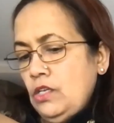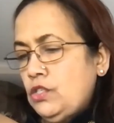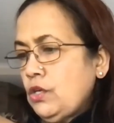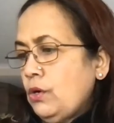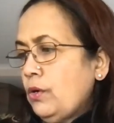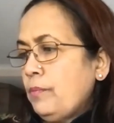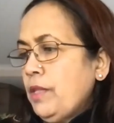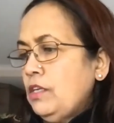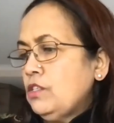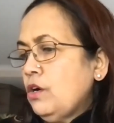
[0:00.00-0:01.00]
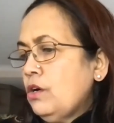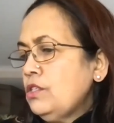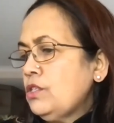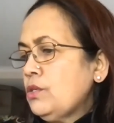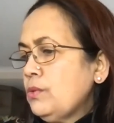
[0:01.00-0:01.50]
So John
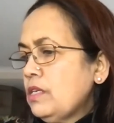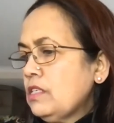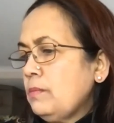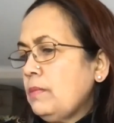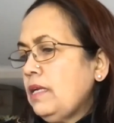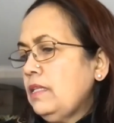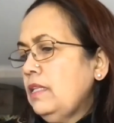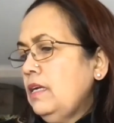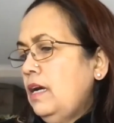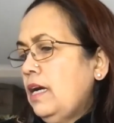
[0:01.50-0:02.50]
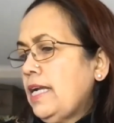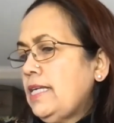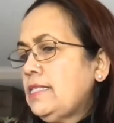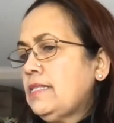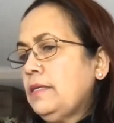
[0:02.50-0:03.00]
Stuart Mill
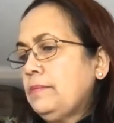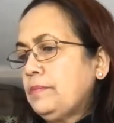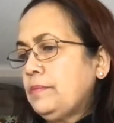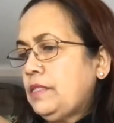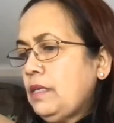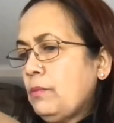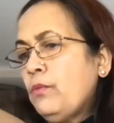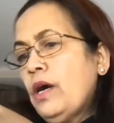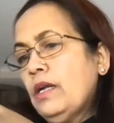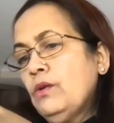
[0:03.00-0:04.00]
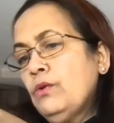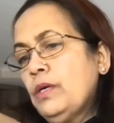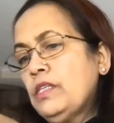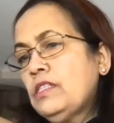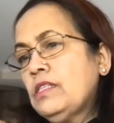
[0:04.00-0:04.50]
is someone who
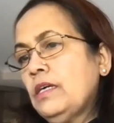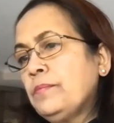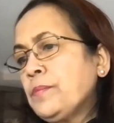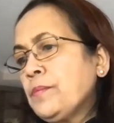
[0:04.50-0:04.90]
was a